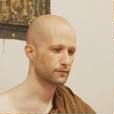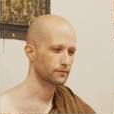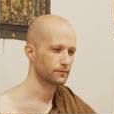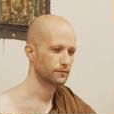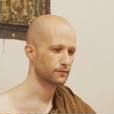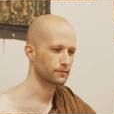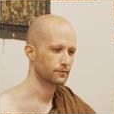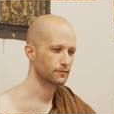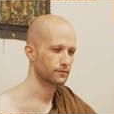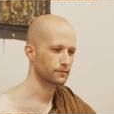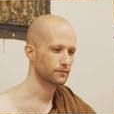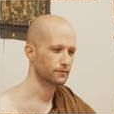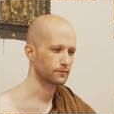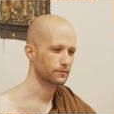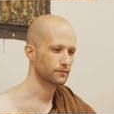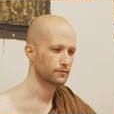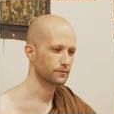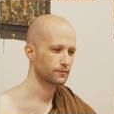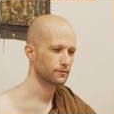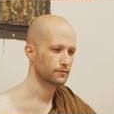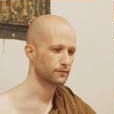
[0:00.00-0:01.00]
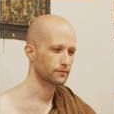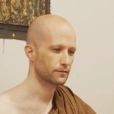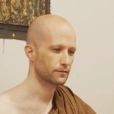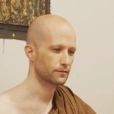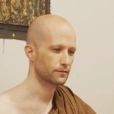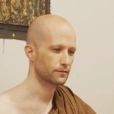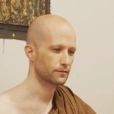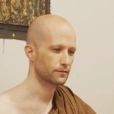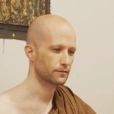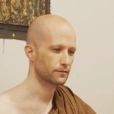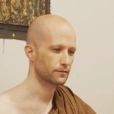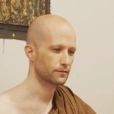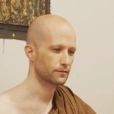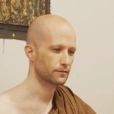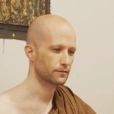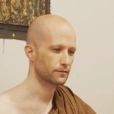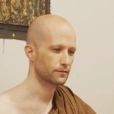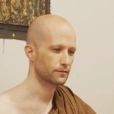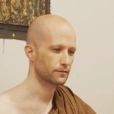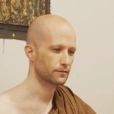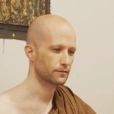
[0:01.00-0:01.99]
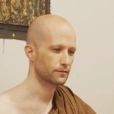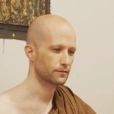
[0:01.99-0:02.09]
(silence)